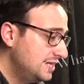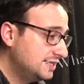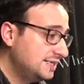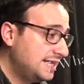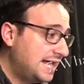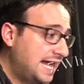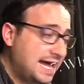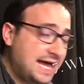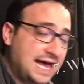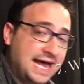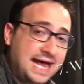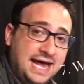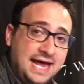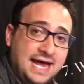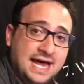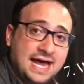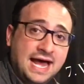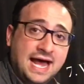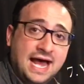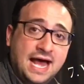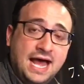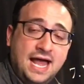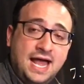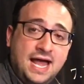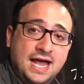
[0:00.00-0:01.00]

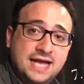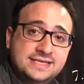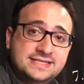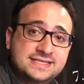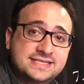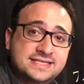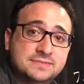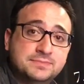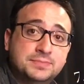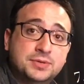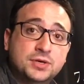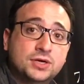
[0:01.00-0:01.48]
last